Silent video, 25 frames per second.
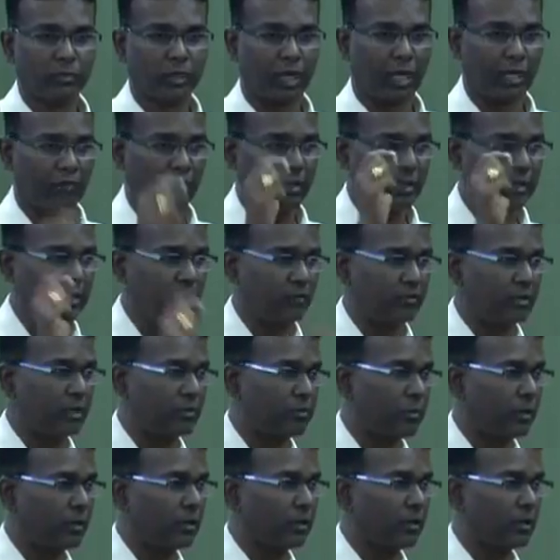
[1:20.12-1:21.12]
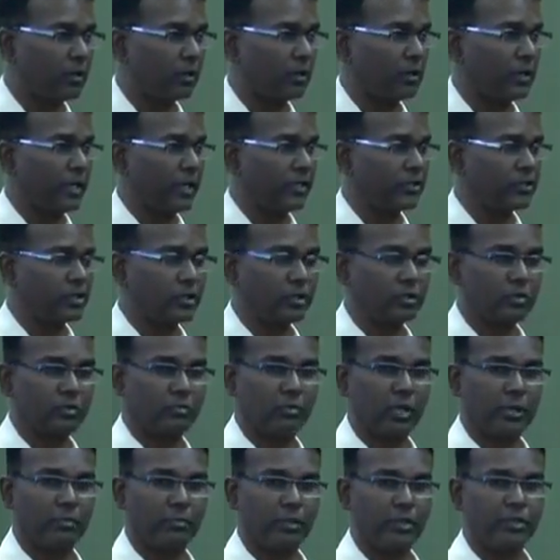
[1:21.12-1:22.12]
I will give the Danshen to
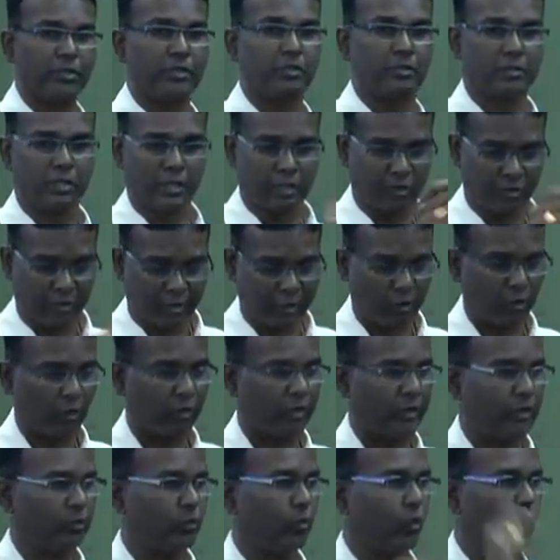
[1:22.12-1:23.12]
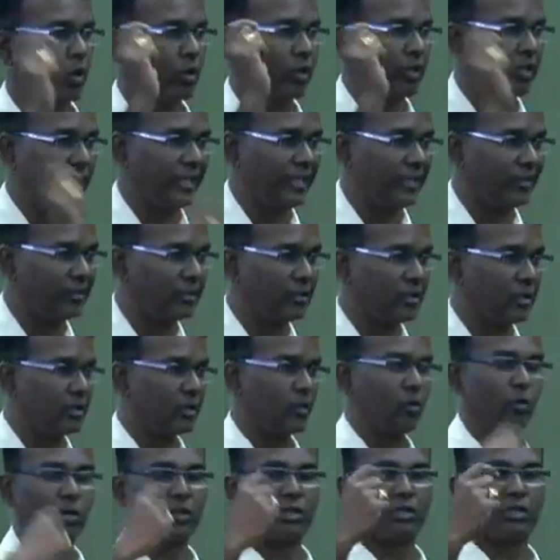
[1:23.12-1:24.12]
my patient and record it. What date,
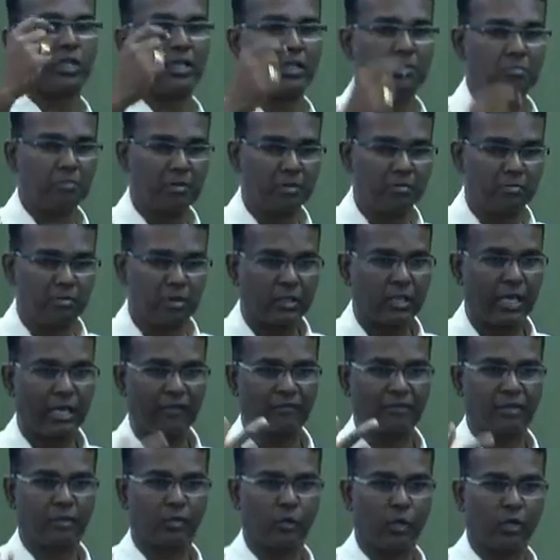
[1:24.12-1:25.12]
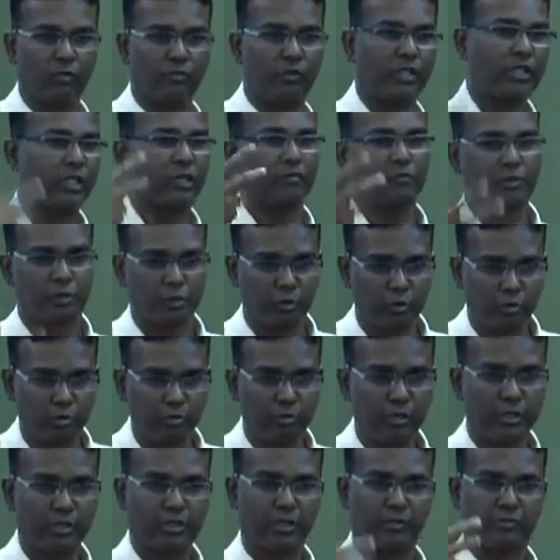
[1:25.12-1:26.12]
what are the improvement after 1 week, after 2
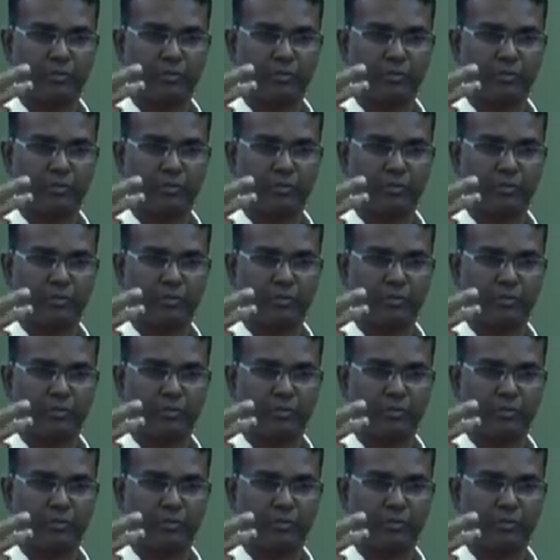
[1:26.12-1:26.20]
weeks,